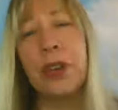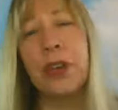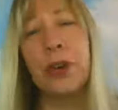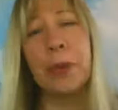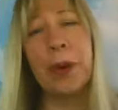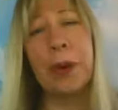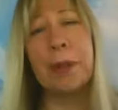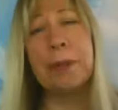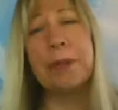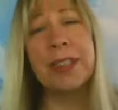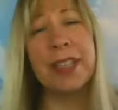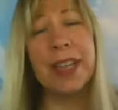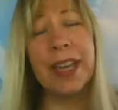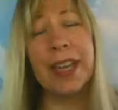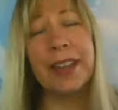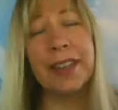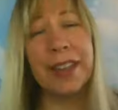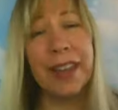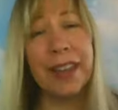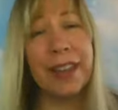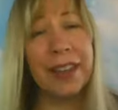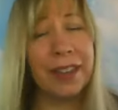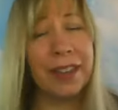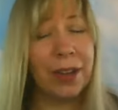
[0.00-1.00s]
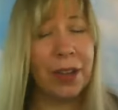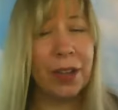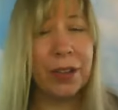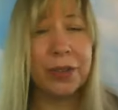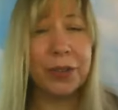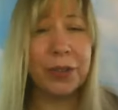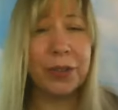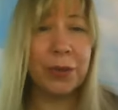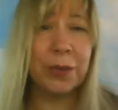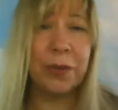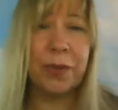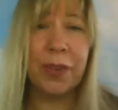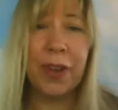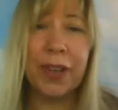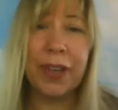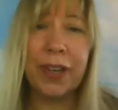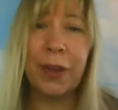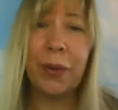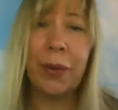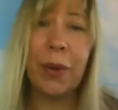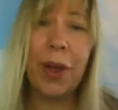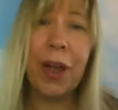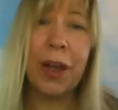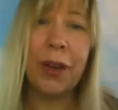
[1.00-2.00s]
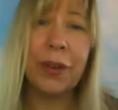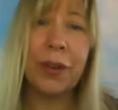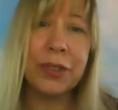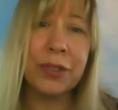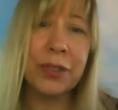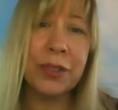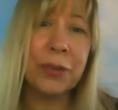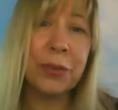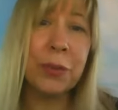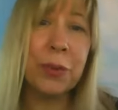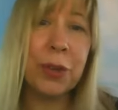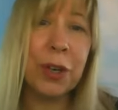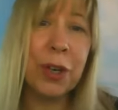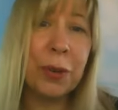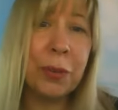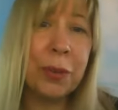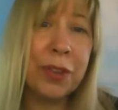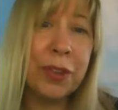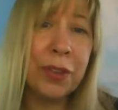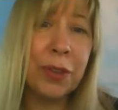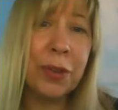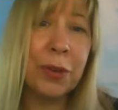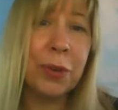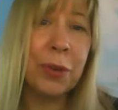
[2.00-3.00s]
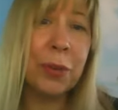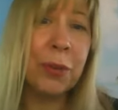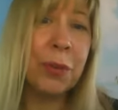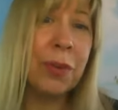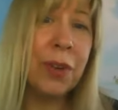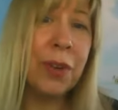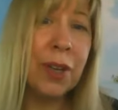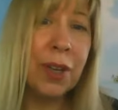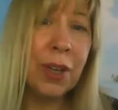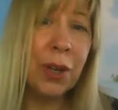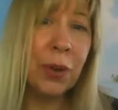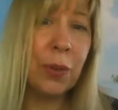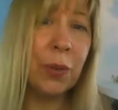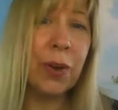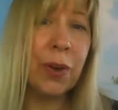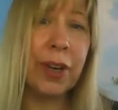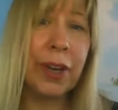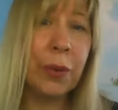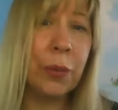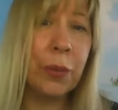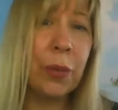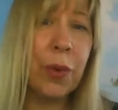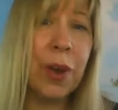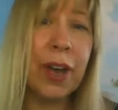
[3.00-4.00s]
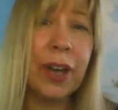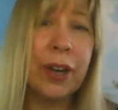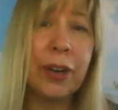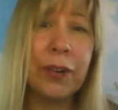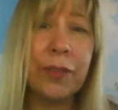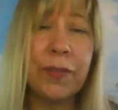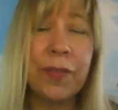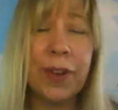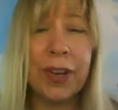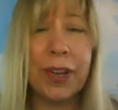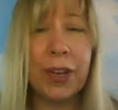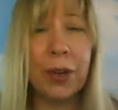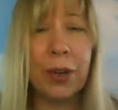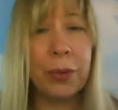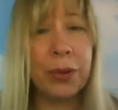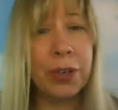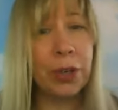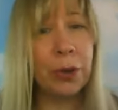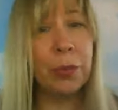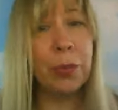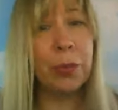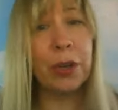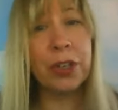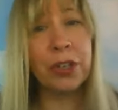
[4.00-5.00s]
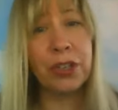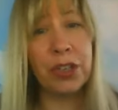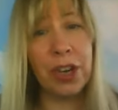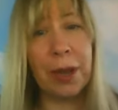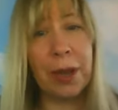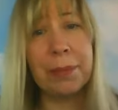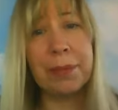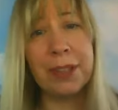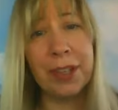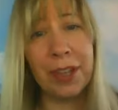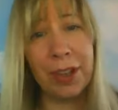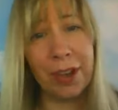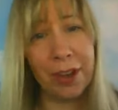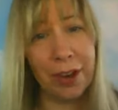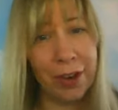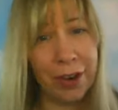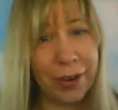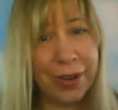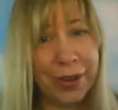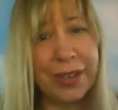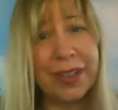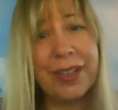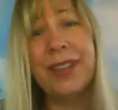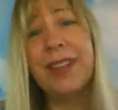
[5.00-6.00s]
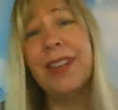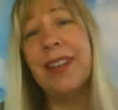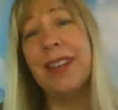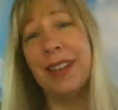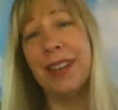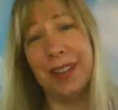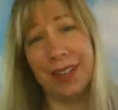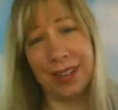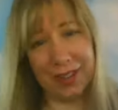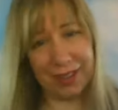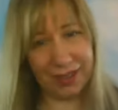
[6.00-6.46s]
your website, they can also find out how to work with you one-on-one, or find out when your workshops are. And yes,